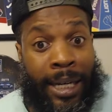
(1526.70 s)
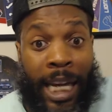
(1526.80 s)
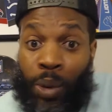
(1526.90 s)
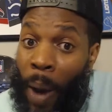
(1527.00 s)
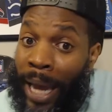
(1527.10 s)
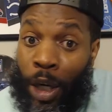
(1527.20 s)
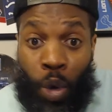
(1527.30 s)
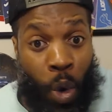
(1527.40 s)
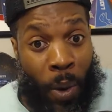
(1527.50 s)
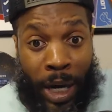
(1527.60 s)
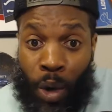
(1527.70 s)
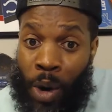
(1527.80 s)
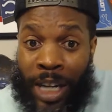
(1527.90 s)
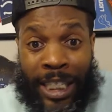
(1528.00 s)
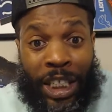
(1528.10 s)
that's why he's doing what he's doing,
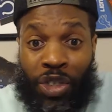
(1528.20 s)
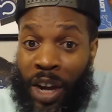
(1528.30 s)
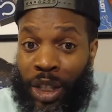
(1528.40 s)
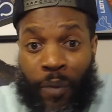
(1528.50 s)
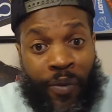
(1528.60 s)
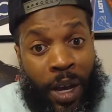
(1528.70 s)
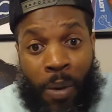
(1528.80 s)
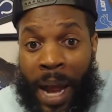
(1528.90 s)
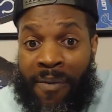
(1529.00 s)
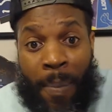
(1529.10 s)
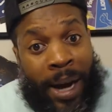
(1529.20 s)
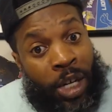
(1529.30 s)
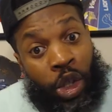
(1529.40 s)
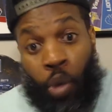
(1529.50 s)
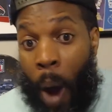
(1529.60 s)
because he's stretching the field and everybody
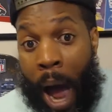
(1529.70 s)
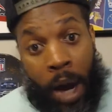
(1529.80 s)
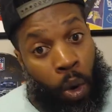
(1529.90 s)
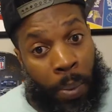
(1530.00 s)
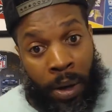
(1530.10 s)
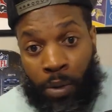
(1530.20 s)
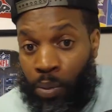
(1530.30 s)
is wide open.